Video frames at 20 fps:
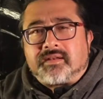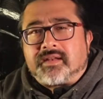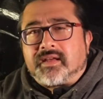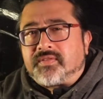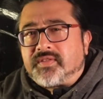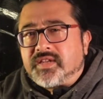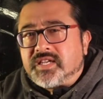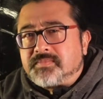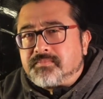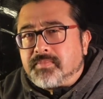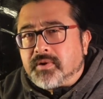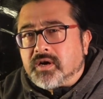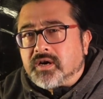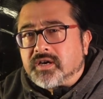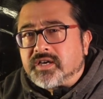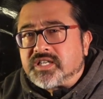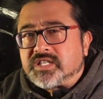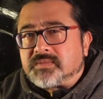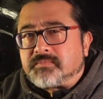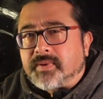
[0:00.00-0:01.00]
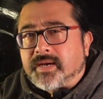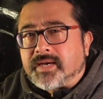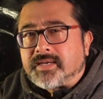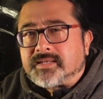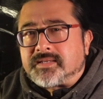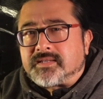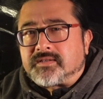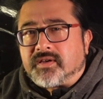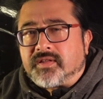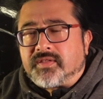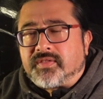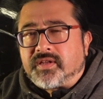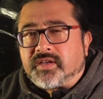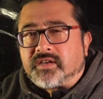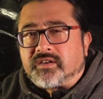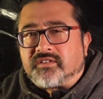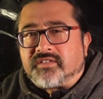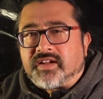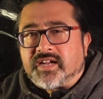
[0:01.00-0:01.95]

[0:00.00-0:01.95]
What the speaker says: Now these parking spaces I think are